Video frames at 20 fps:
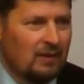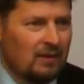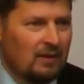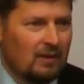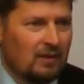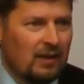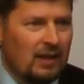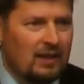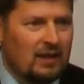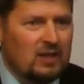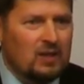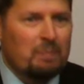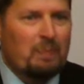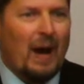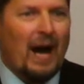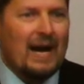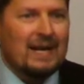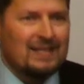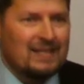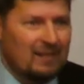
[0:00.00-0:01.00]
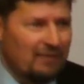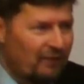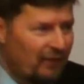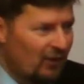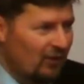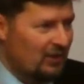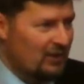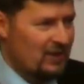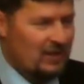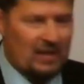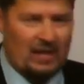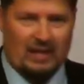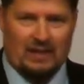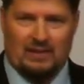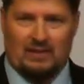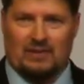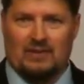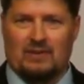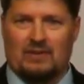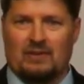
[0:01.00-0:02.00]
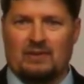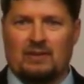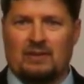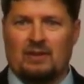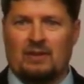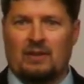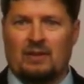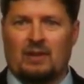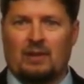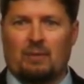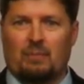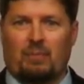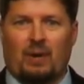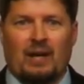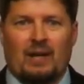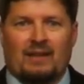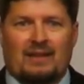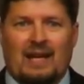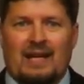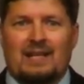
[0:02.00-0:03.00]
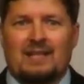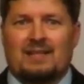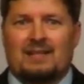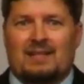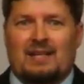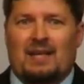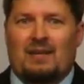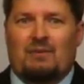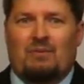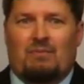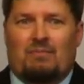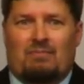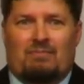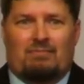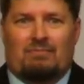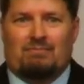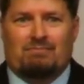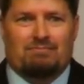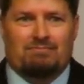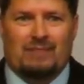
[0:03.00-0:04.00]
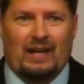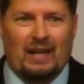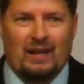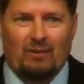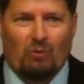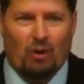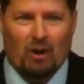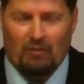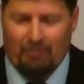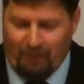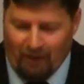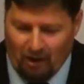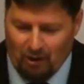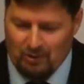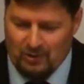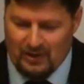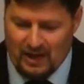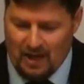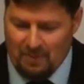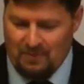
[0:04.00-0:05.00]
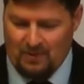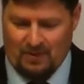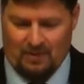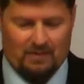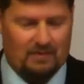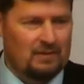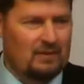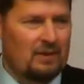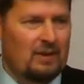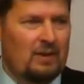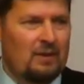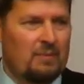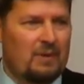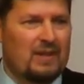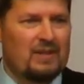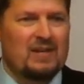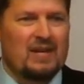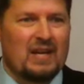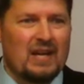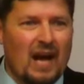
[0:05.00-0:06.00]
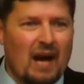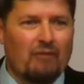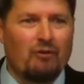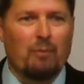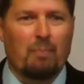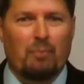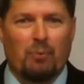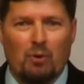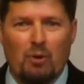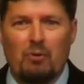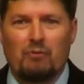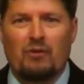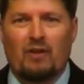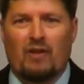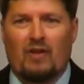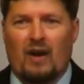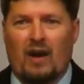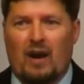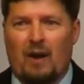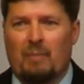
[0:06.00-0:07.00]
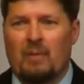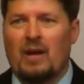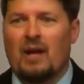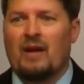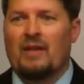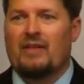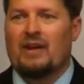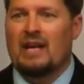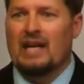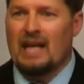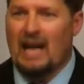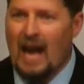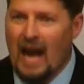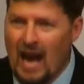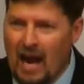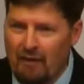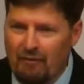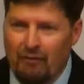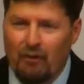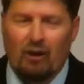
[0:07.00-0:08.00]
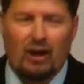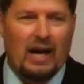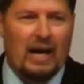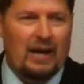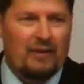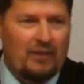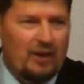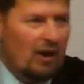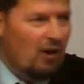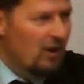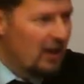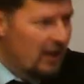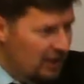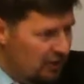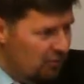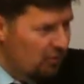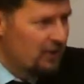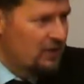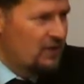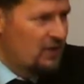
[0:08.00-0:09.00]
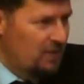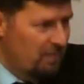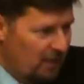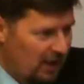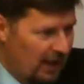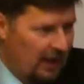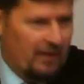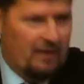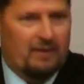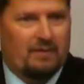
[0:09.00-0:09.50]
They despised the Philistines. But they just didn't, they didn't want to follow Samson because he never proved to them that he ever had their interests in mind.